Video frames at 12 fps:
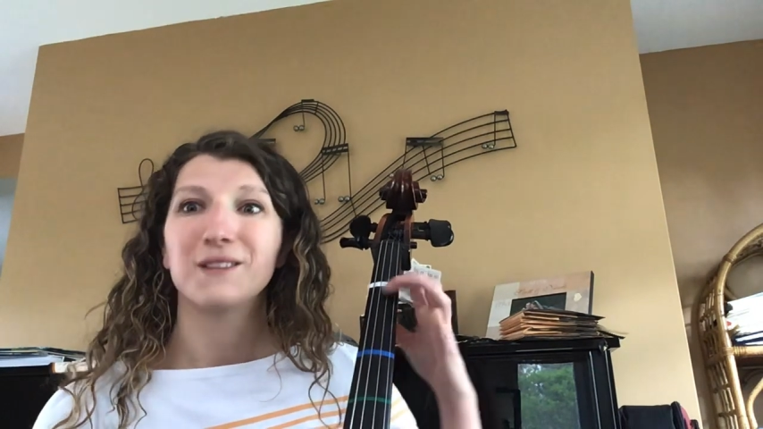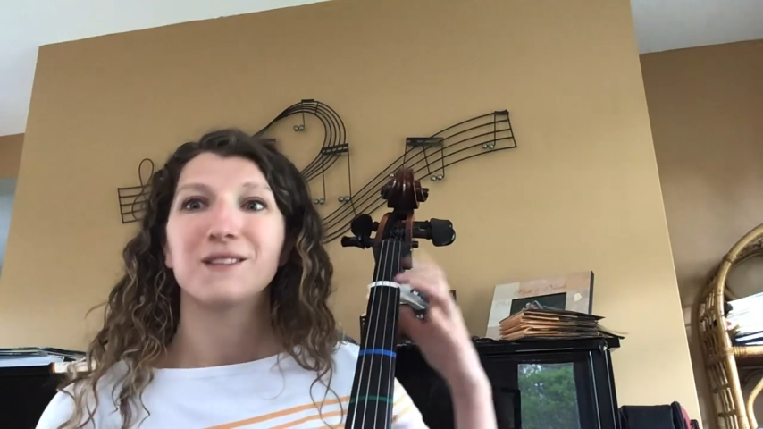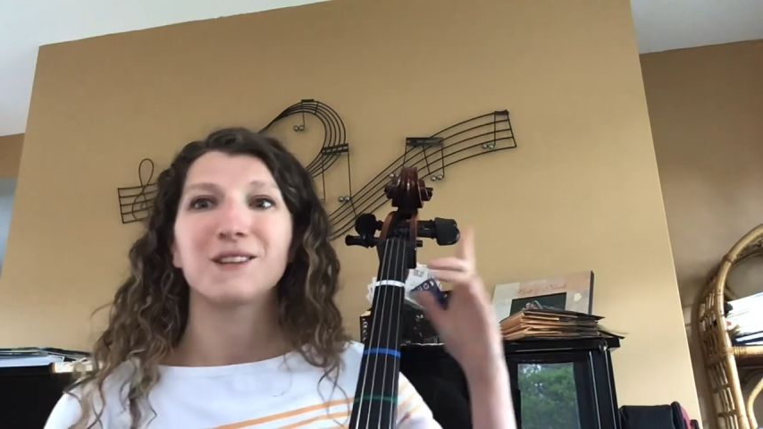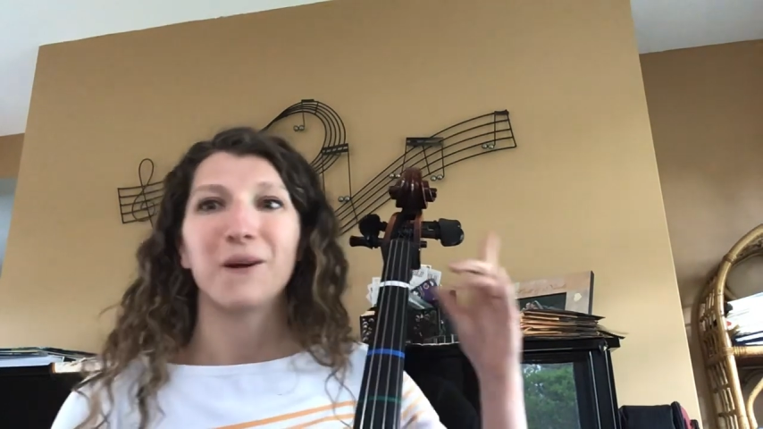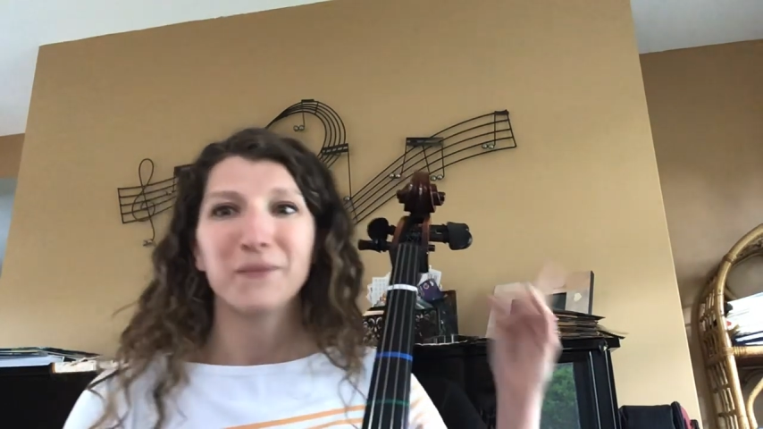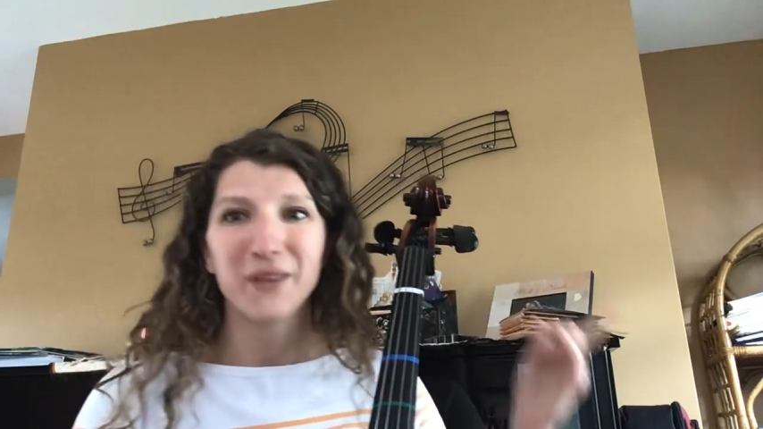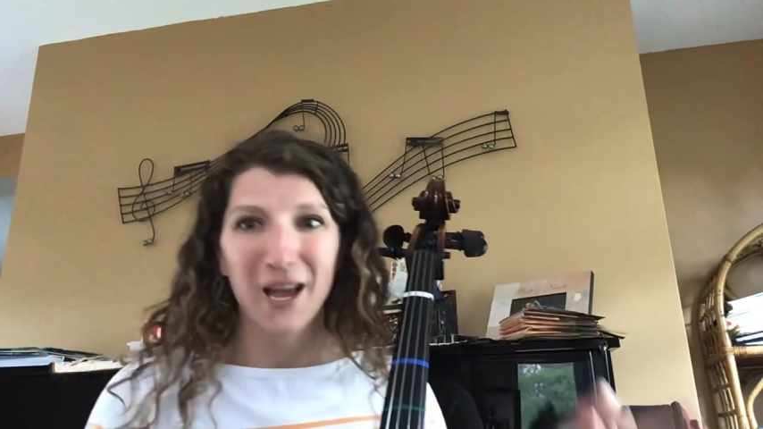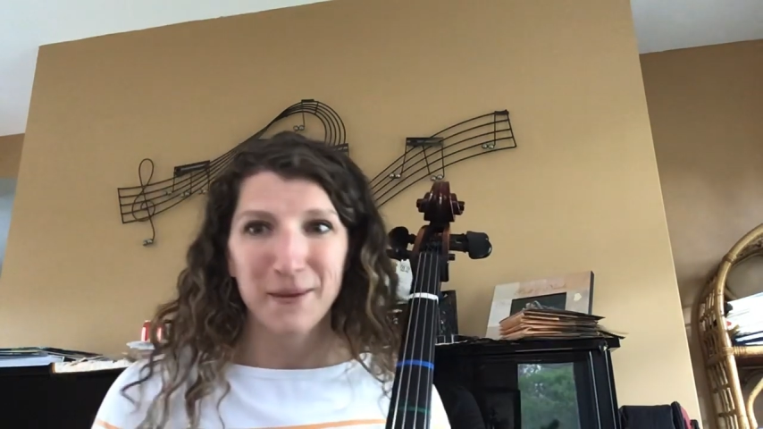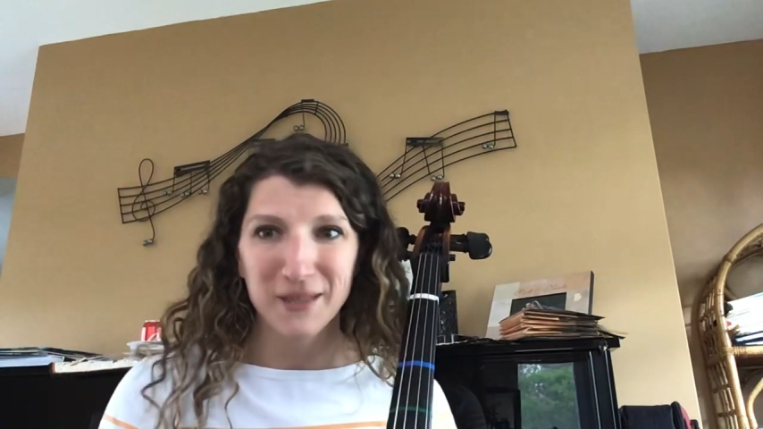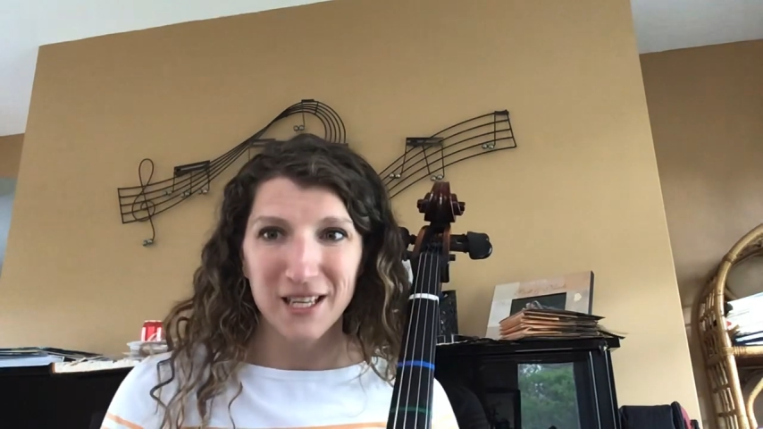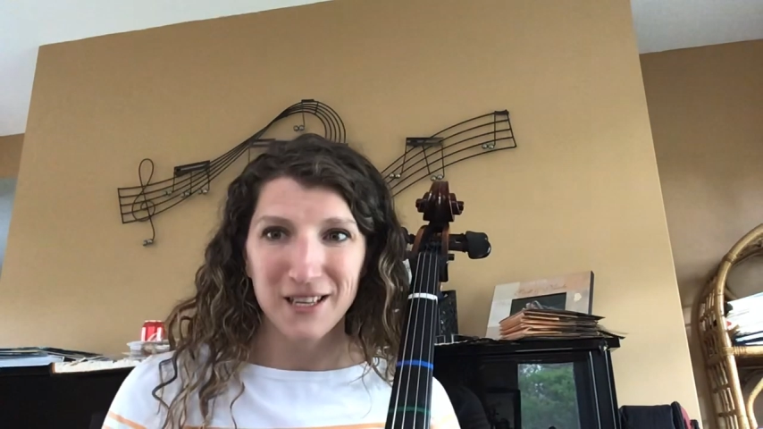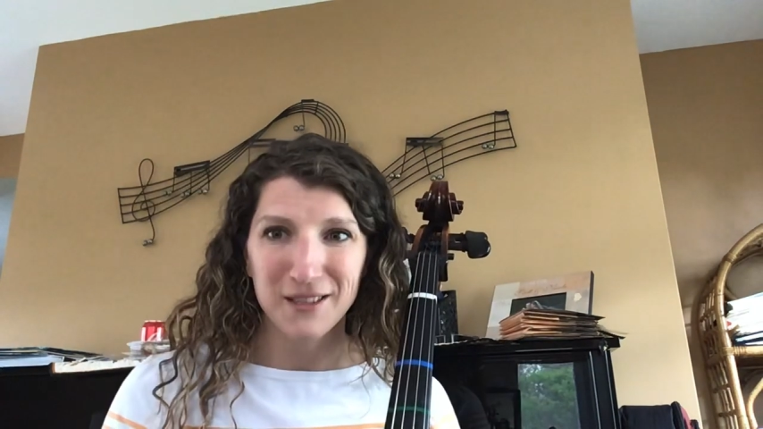
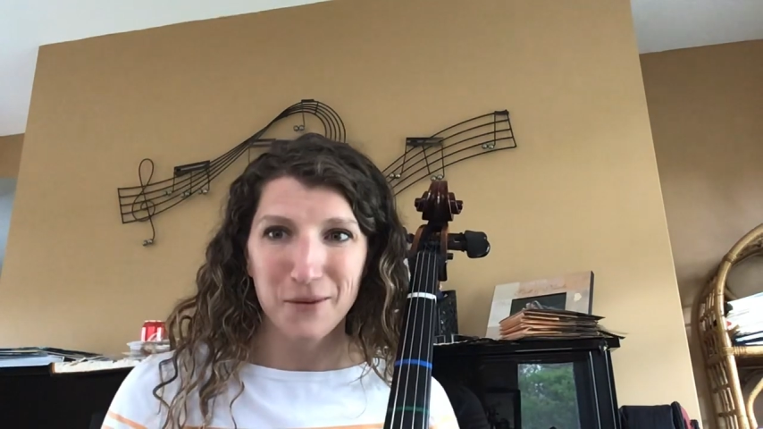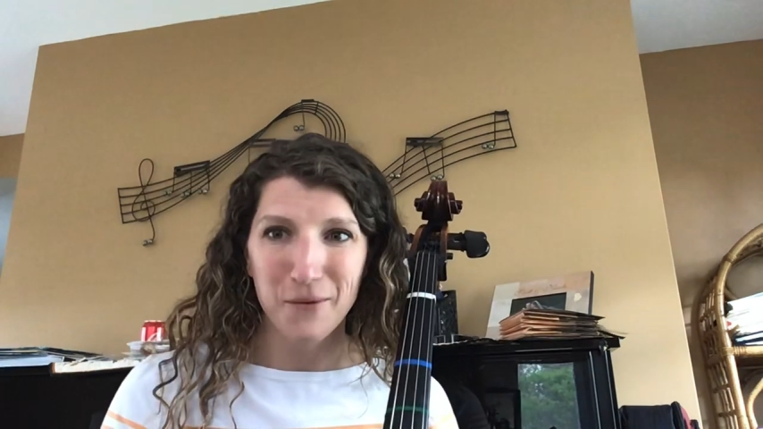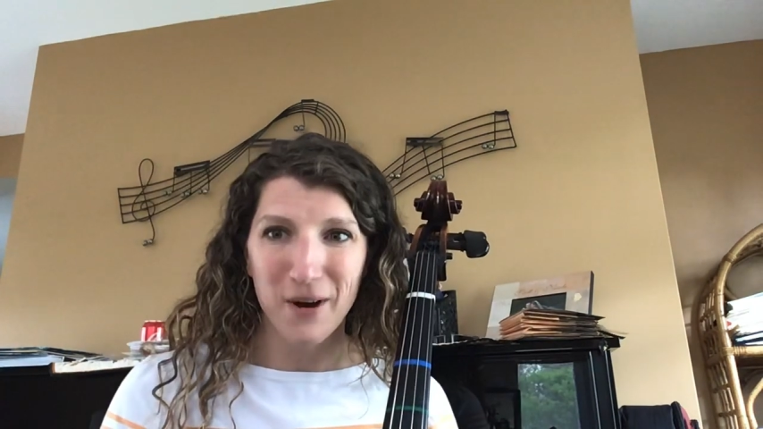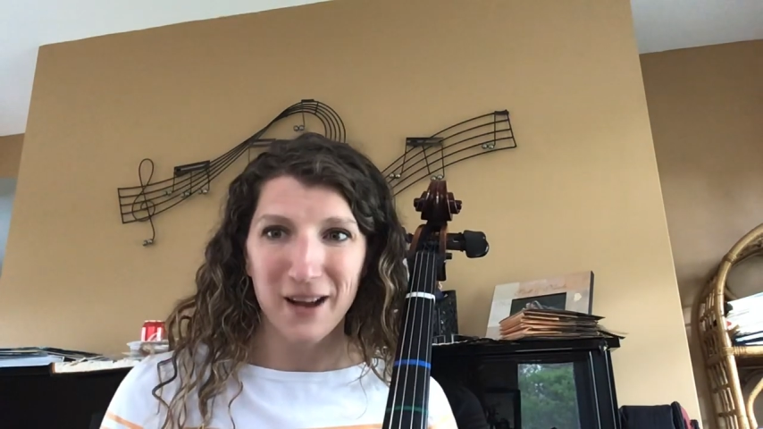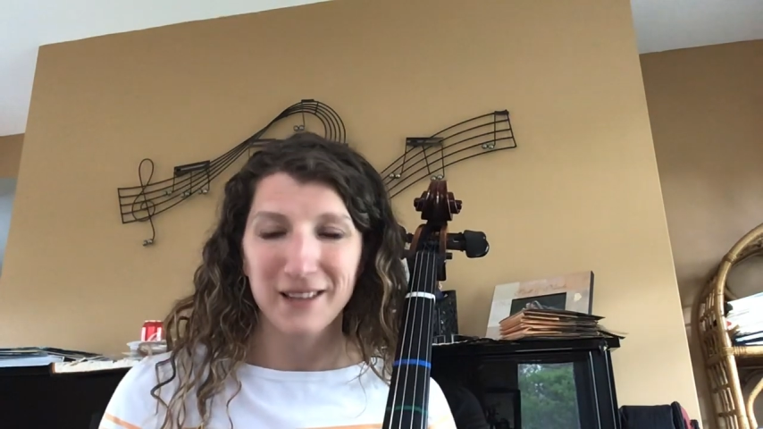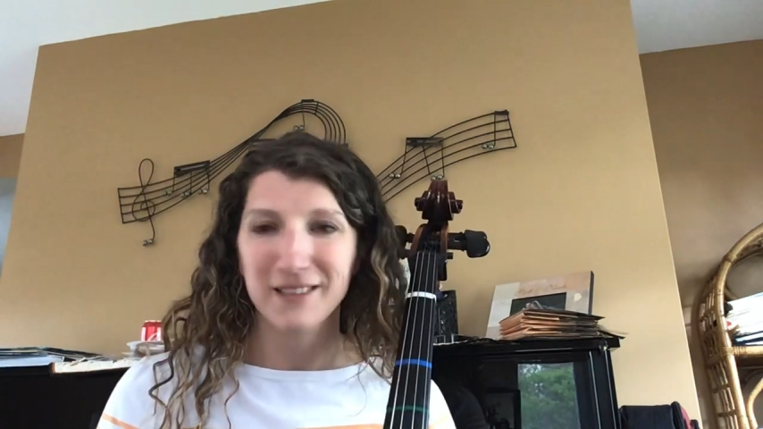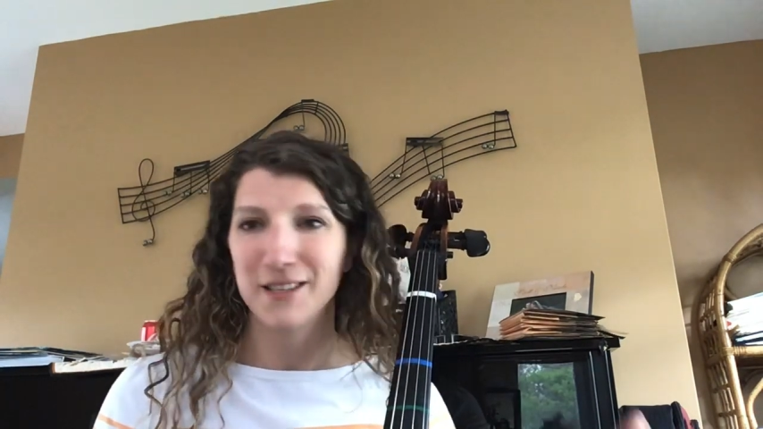Sometimes E is a 1,